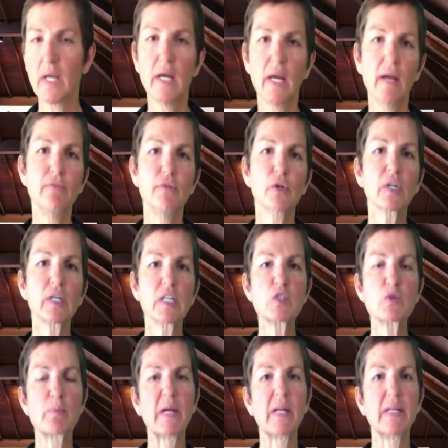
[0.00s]
If you're going to
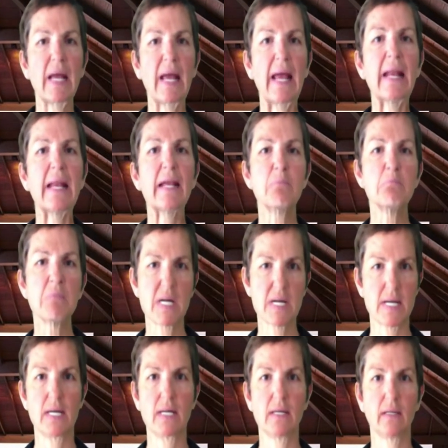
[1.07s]
spend any
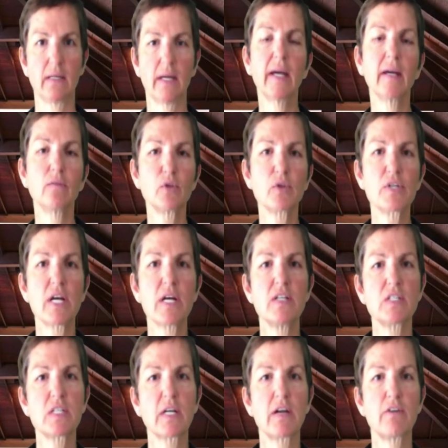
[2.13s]
money
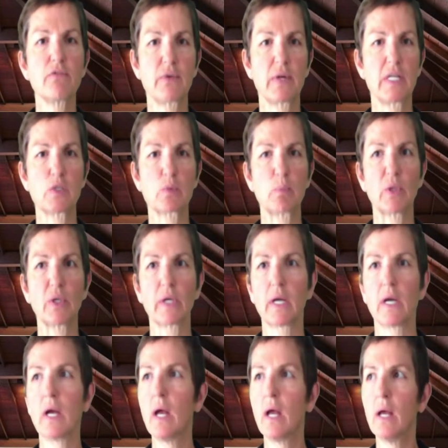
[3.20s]
advertising on Facebook,
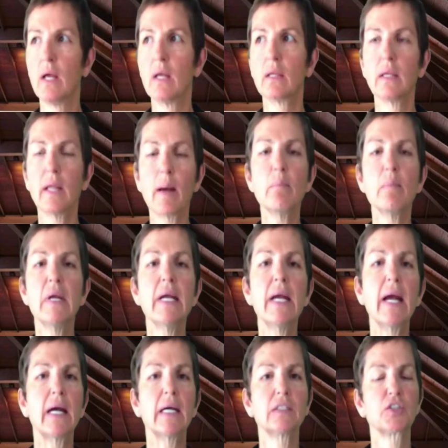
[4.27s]
let me
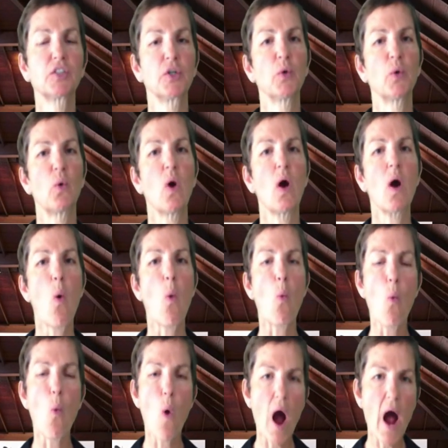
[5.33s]
ask you,
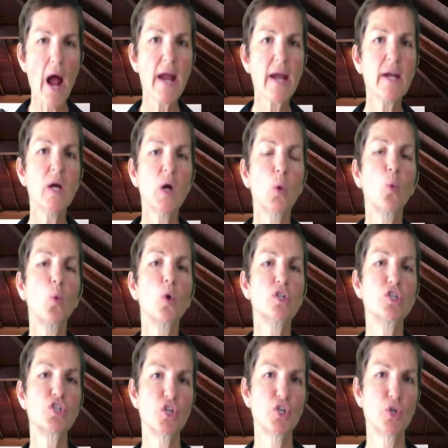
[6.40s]
why would
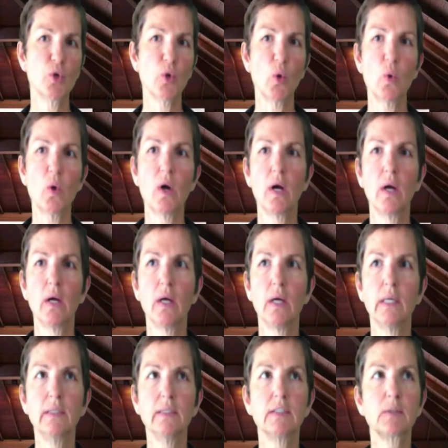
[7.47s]
you
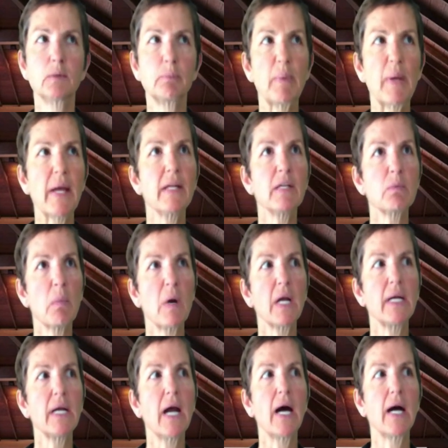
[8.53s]
spend
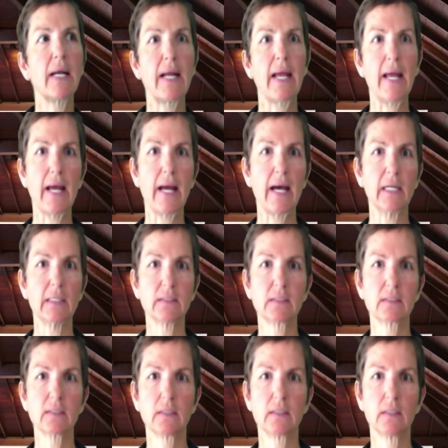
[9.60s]
money on
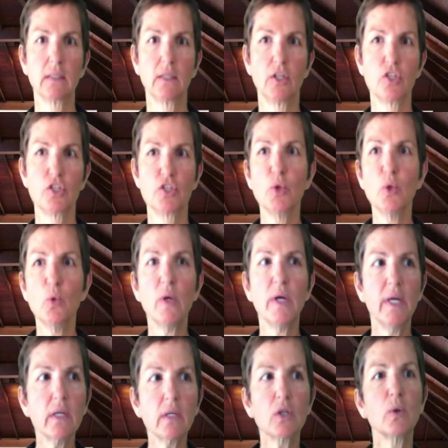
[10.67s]
ads to
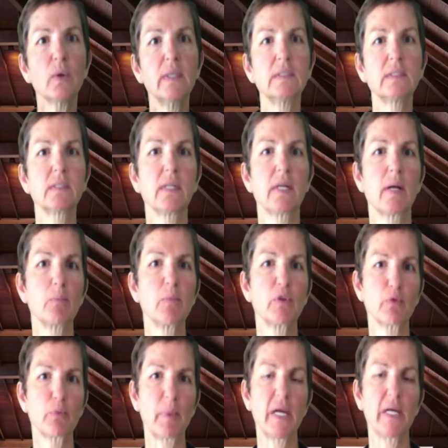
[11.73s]
increase the number
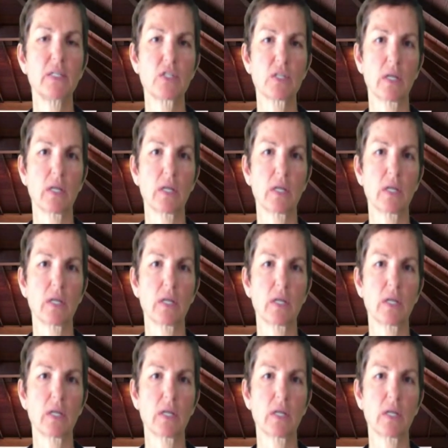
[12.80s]
of page